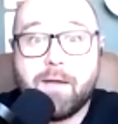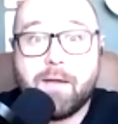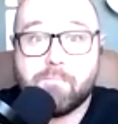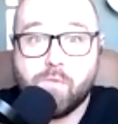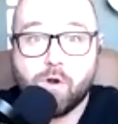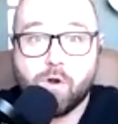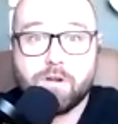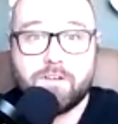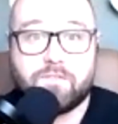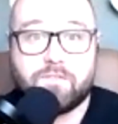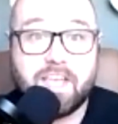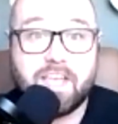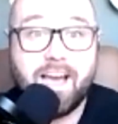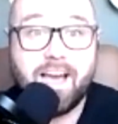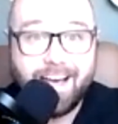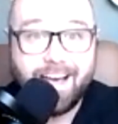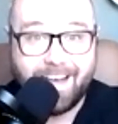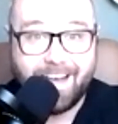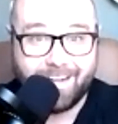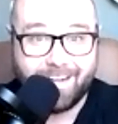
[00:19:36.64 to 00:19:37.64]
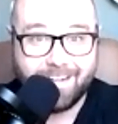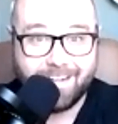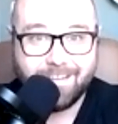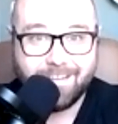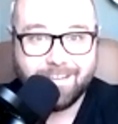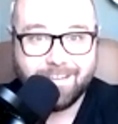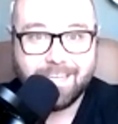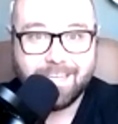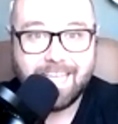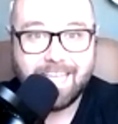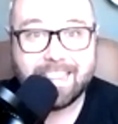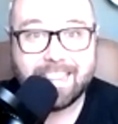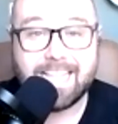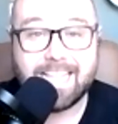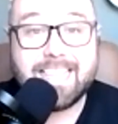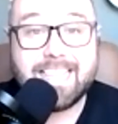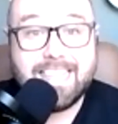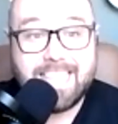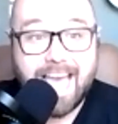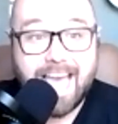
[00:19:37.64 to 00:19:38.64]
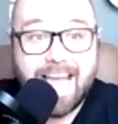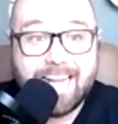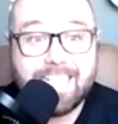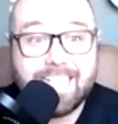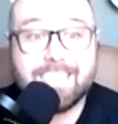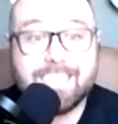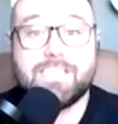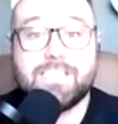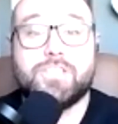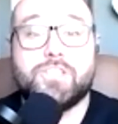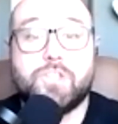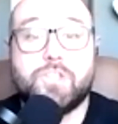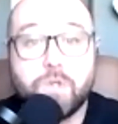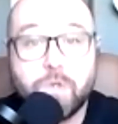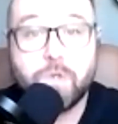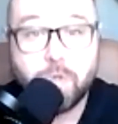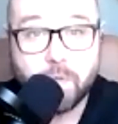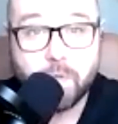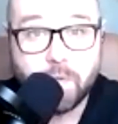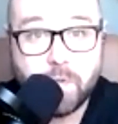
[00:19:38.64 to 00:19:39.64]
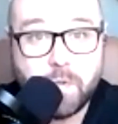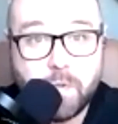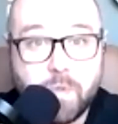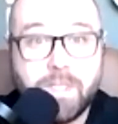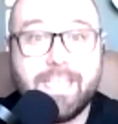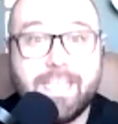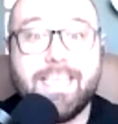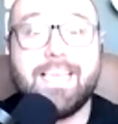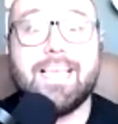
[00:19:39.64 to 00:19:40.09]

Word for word: more of God. Like, that is the truly